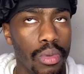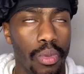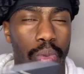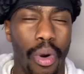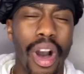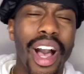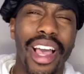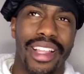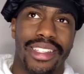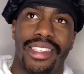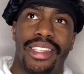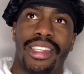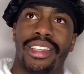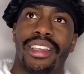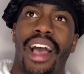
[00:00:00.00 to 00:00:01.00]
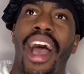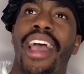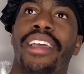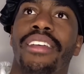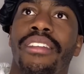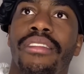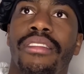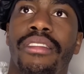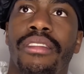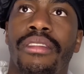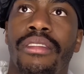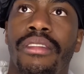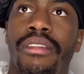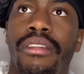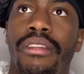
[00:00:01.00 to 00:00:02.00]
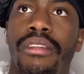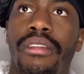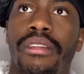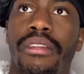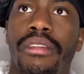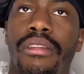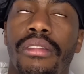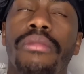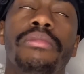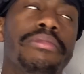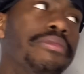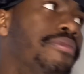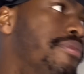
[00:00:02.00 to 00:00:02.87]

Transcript: What? Nah, shut I, to catch a predator ass